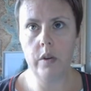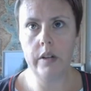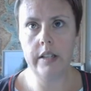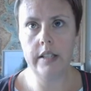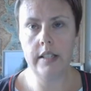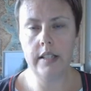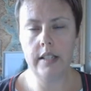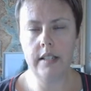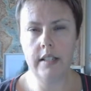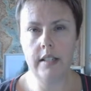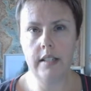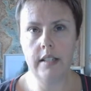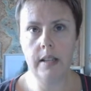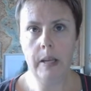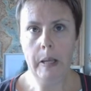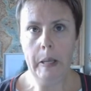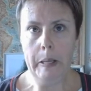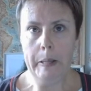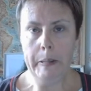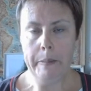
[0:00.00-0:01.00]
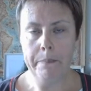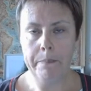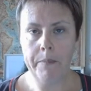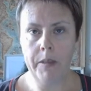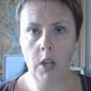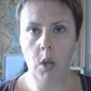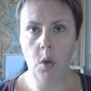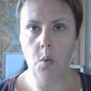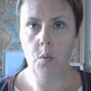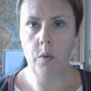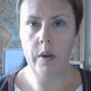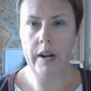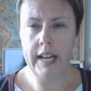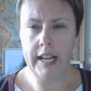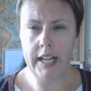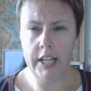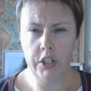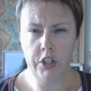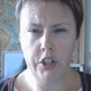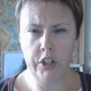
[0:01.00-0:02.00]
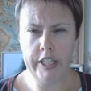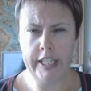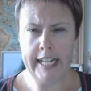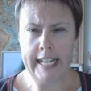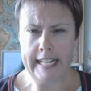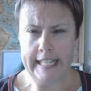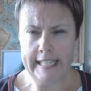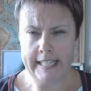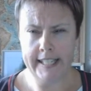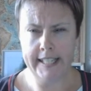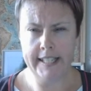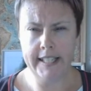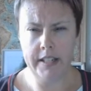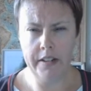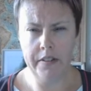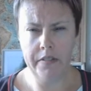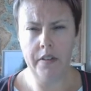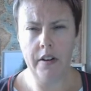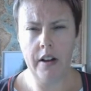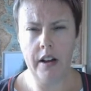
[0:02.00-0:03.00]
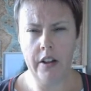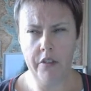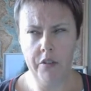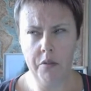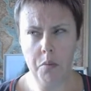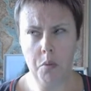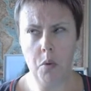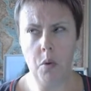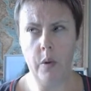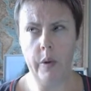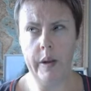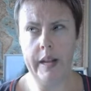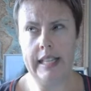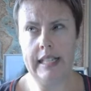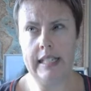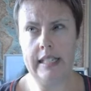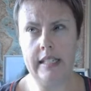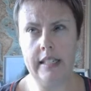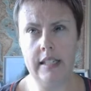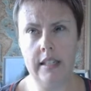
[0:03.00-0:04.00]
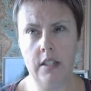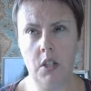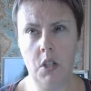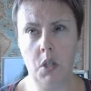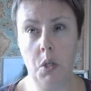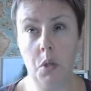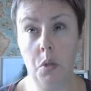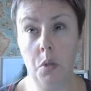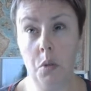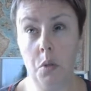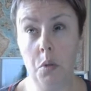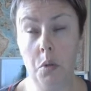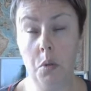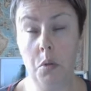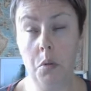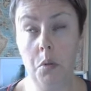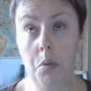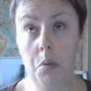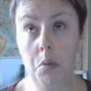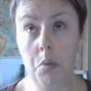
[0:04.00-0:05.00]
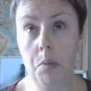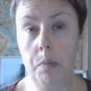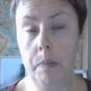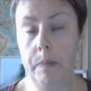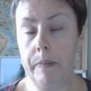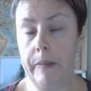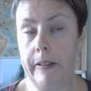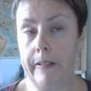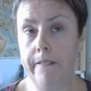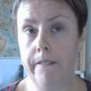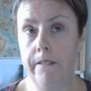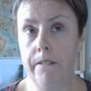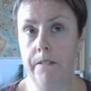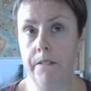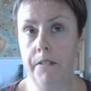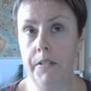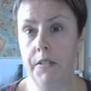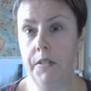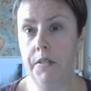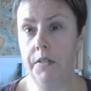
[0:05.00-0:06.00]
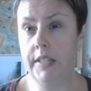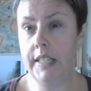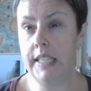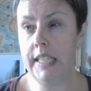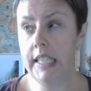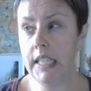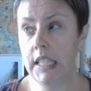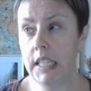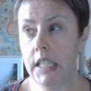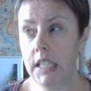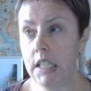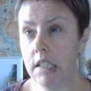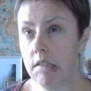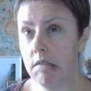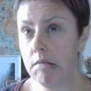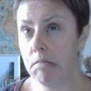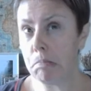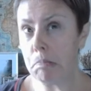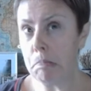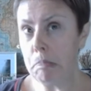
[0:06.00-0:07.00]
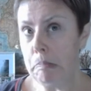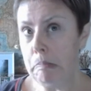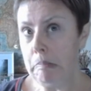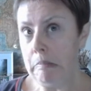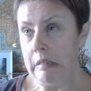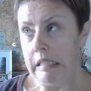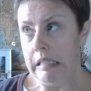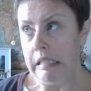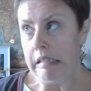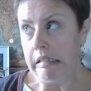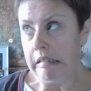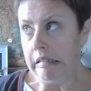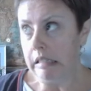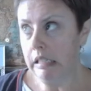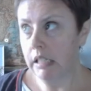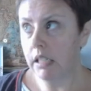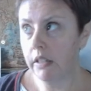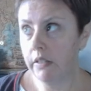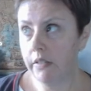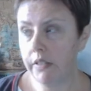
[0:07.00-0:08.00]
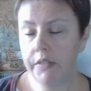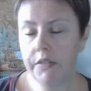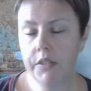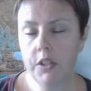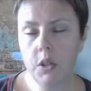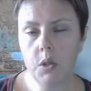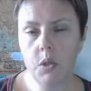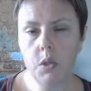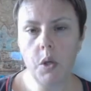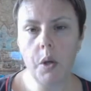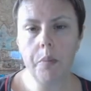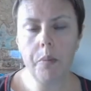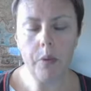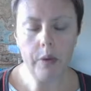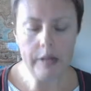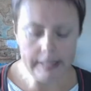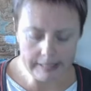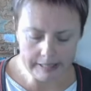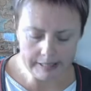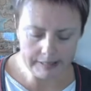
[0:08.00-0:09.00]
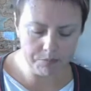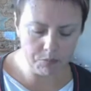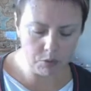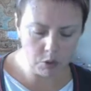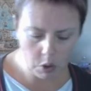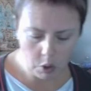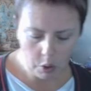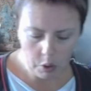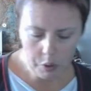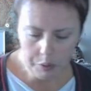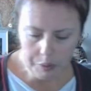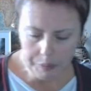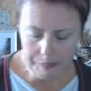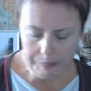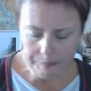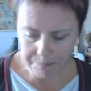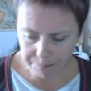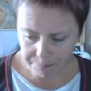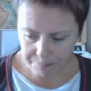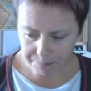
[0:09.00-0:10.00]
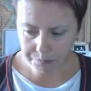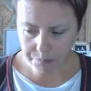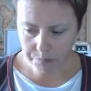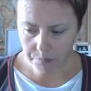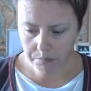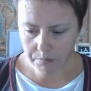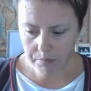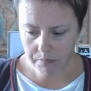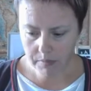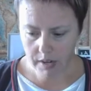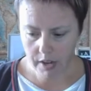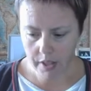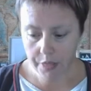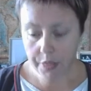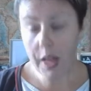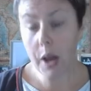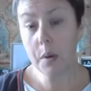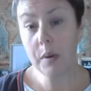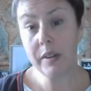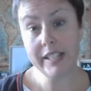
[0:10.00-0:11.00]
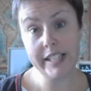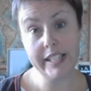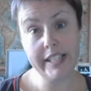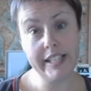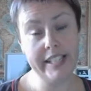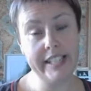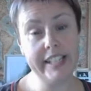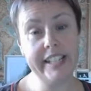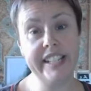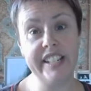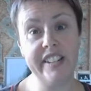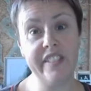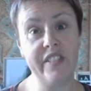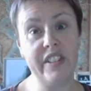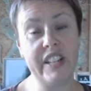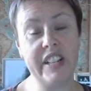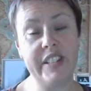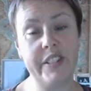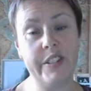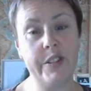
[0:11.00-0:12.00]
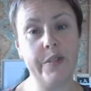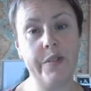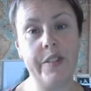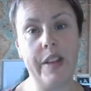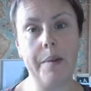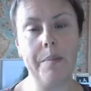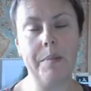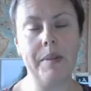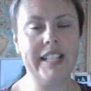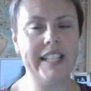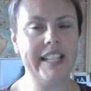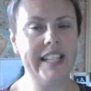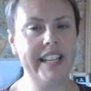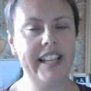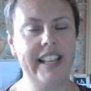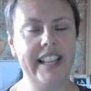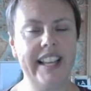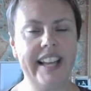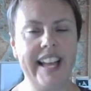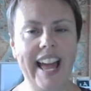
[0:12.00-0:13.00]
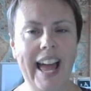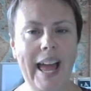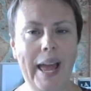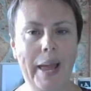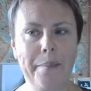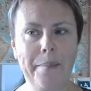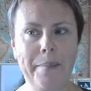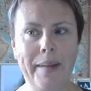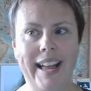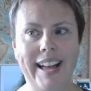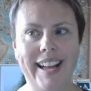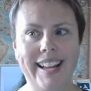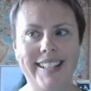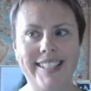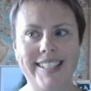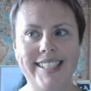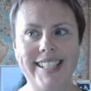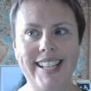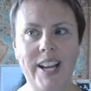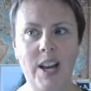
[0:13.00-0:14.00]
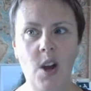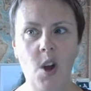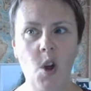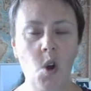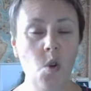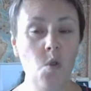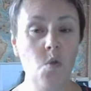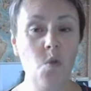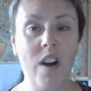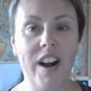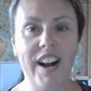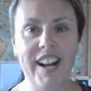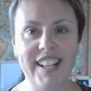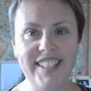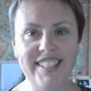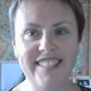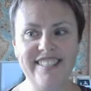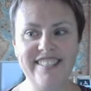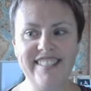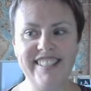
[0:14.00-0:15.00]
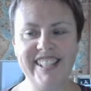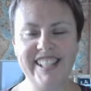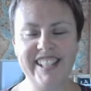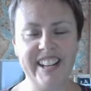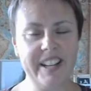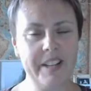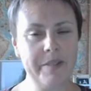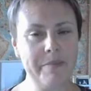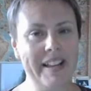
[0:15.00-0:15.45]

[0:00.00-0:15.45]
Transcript: um, was that uh, they won by 119 points. So I believe the final score was 165 points to 50,